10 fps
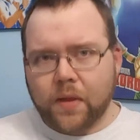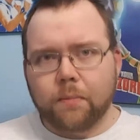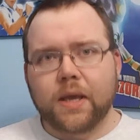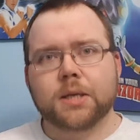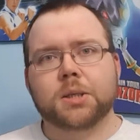
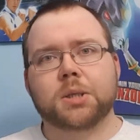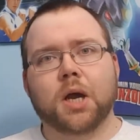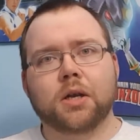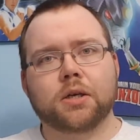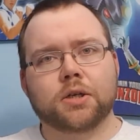be a
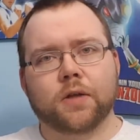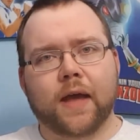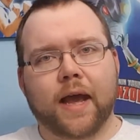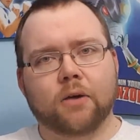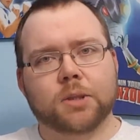son to
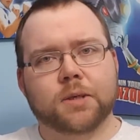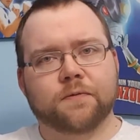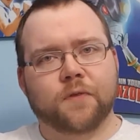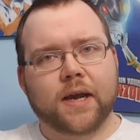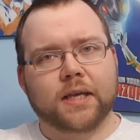the house
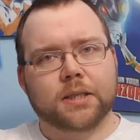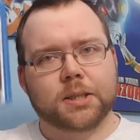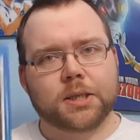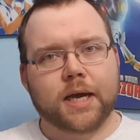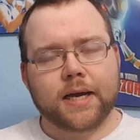of
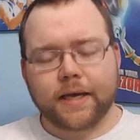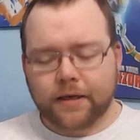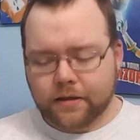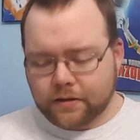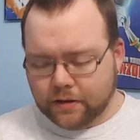Frankenstein,